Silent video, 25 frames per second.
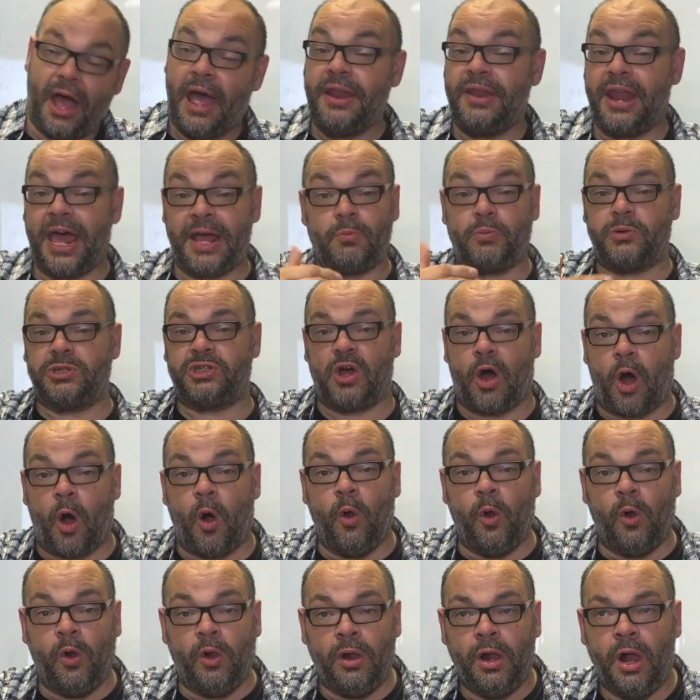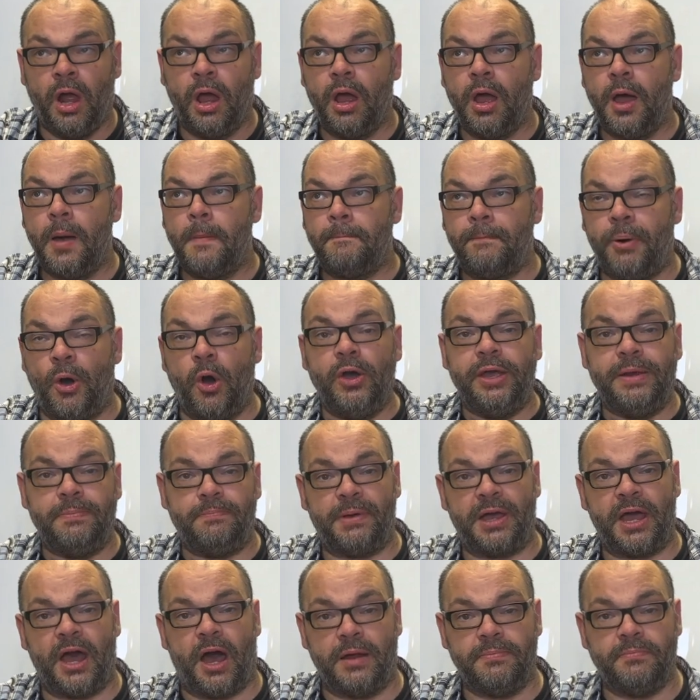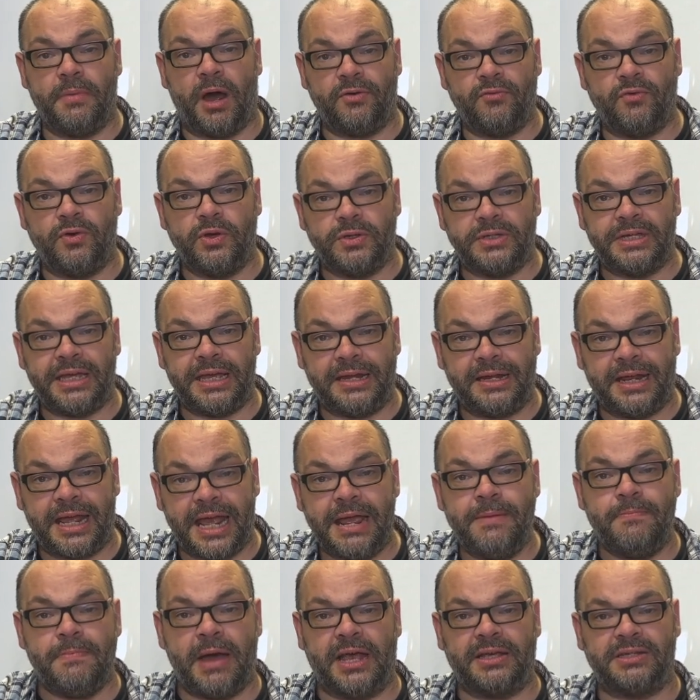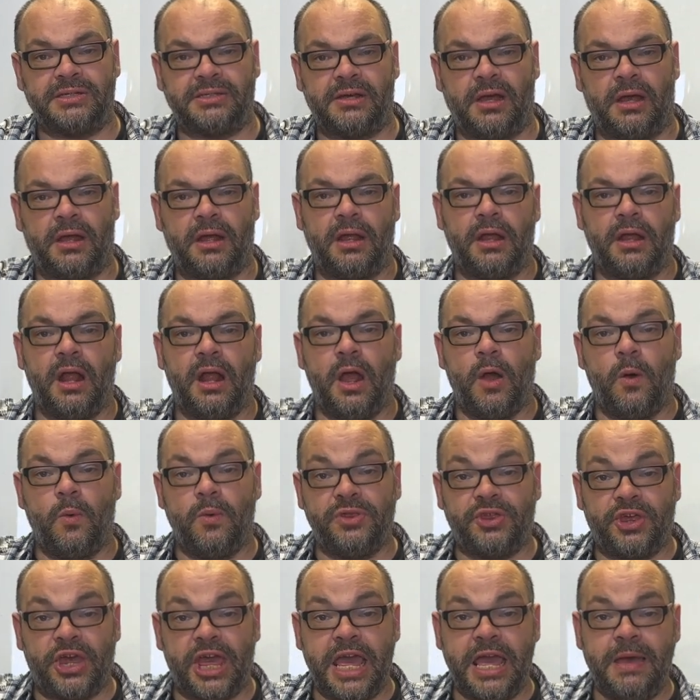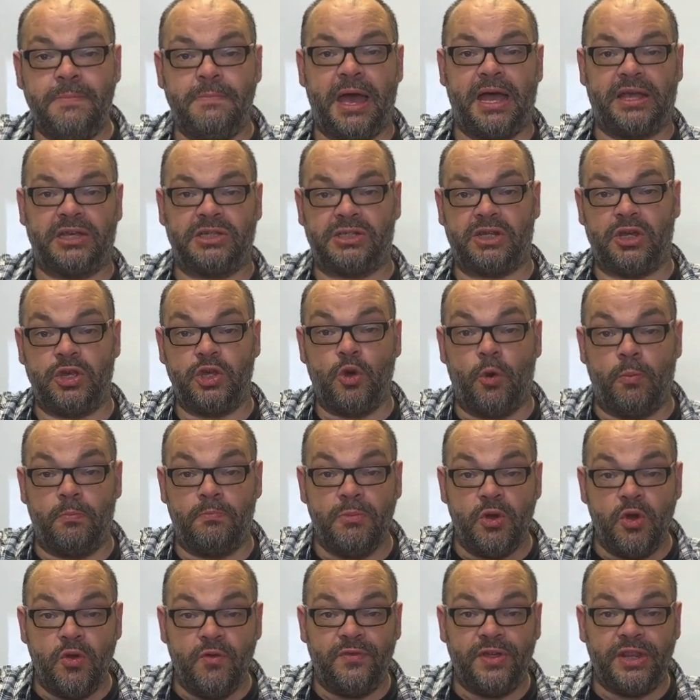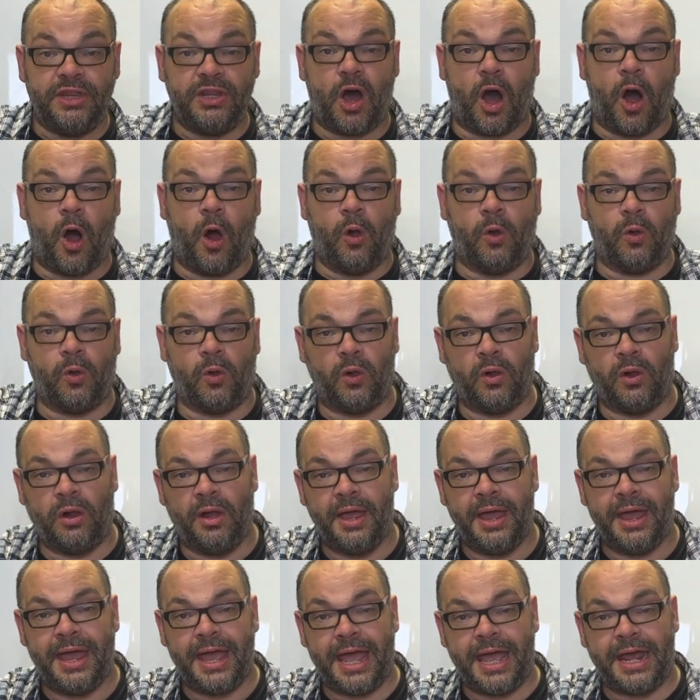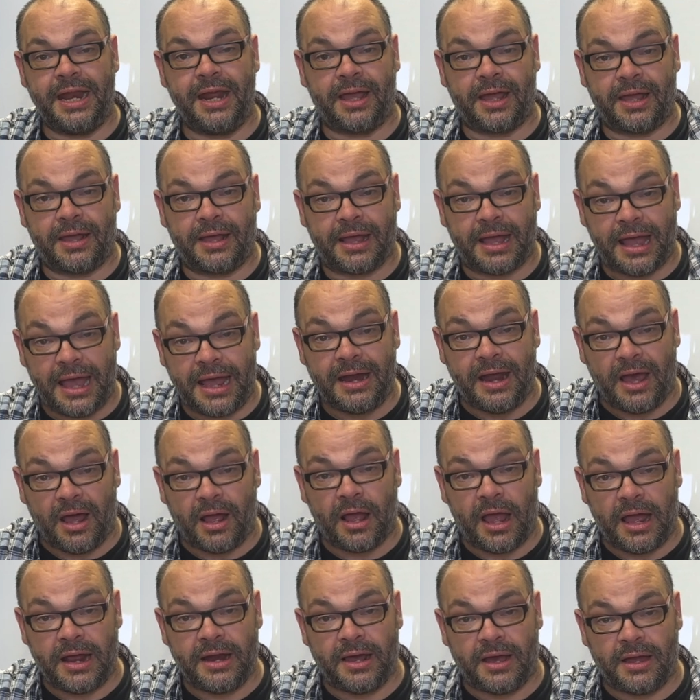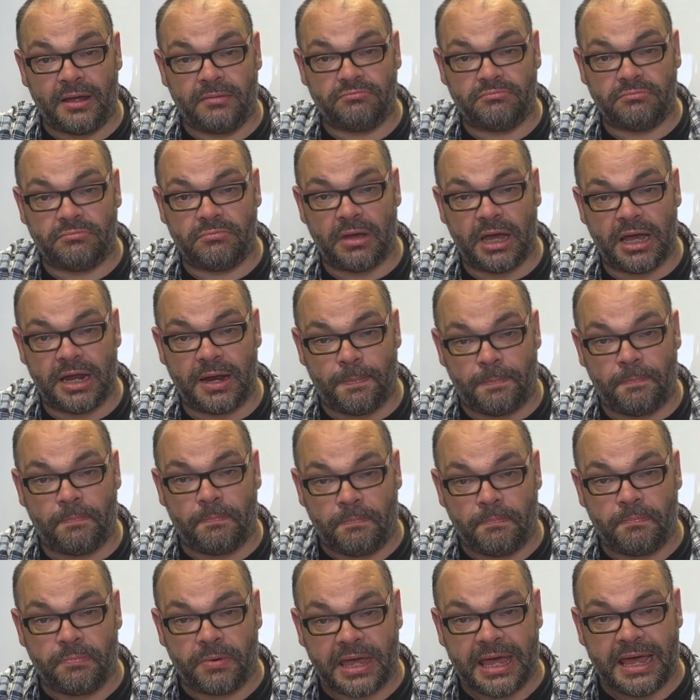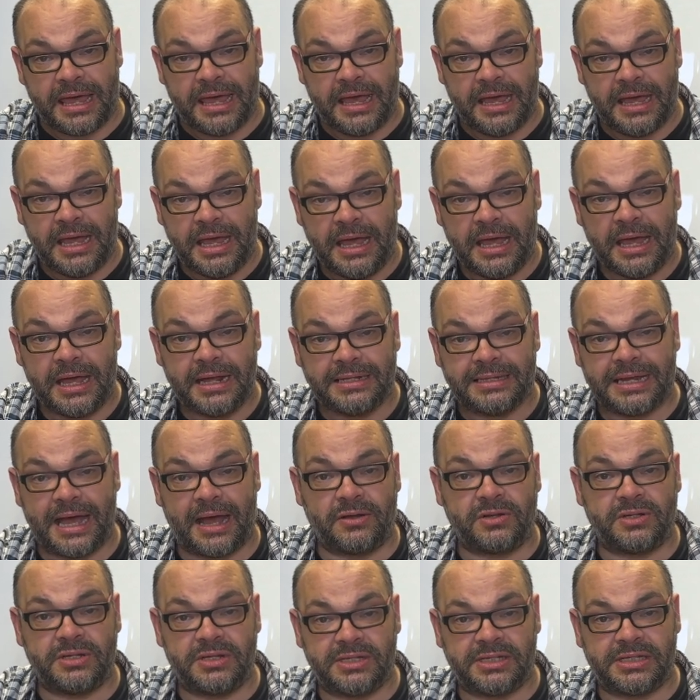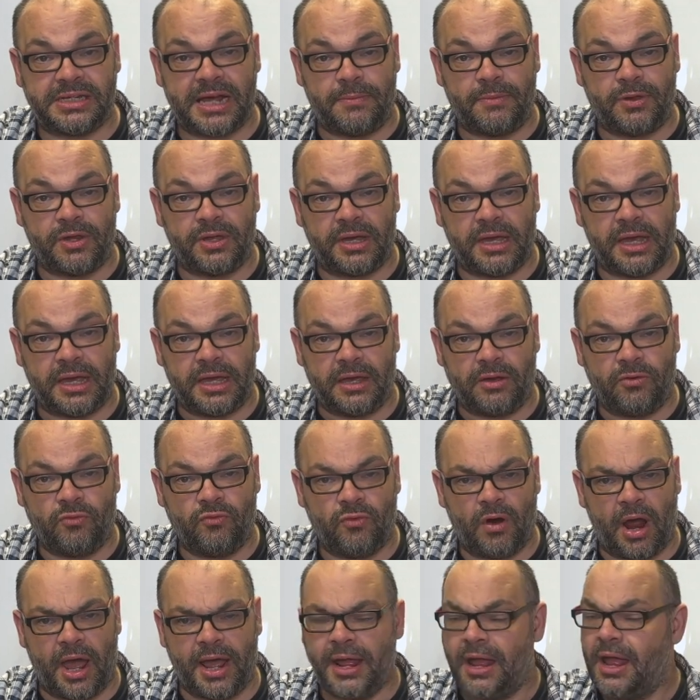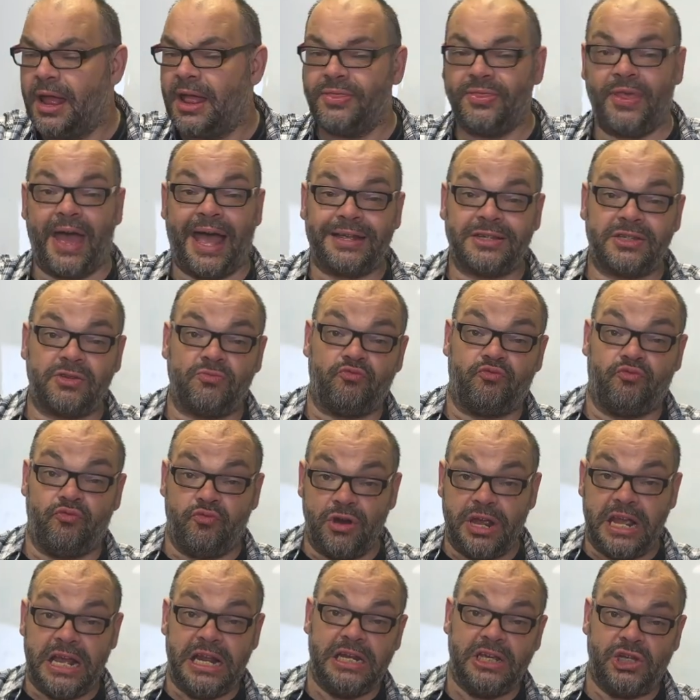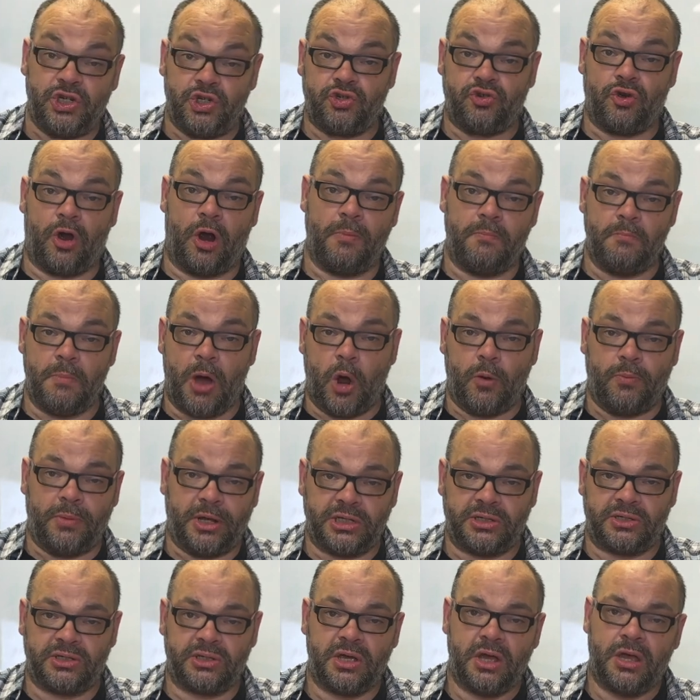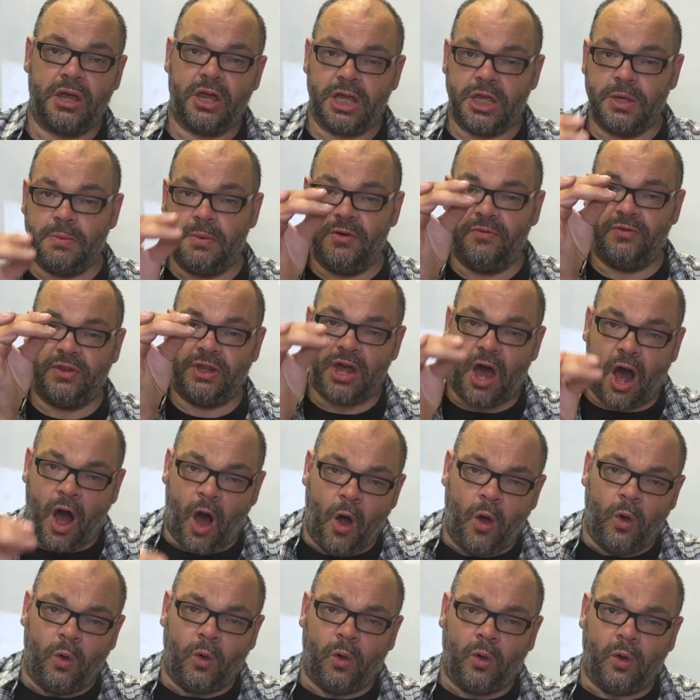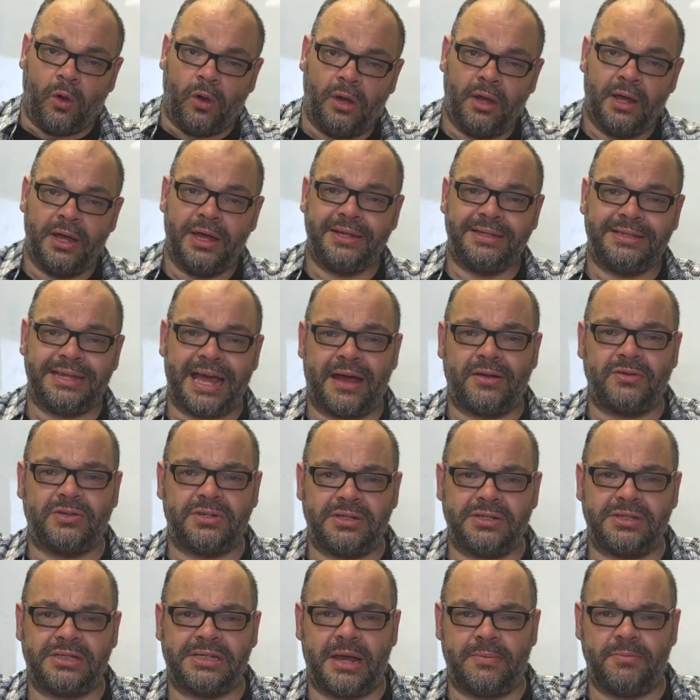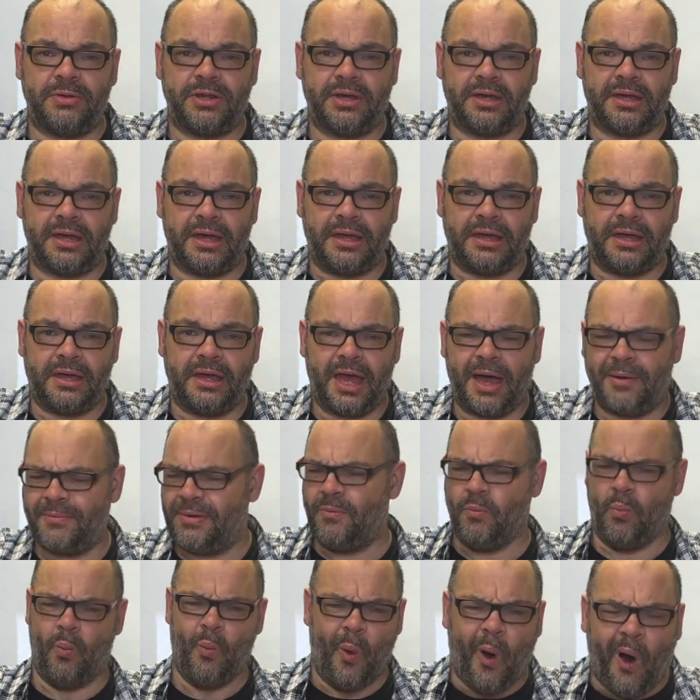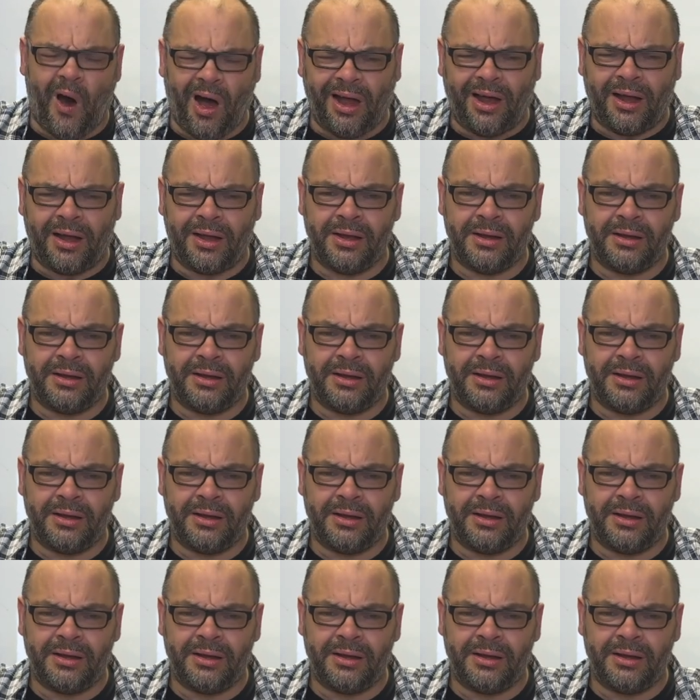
And that was the hole point behind my routine keymaster. With keymaster, you're moving the hole in a in a in a in a key down to the stem of the key, right? That's a really strong moment. You're moving the hole down to the stem of the key. I mean, what?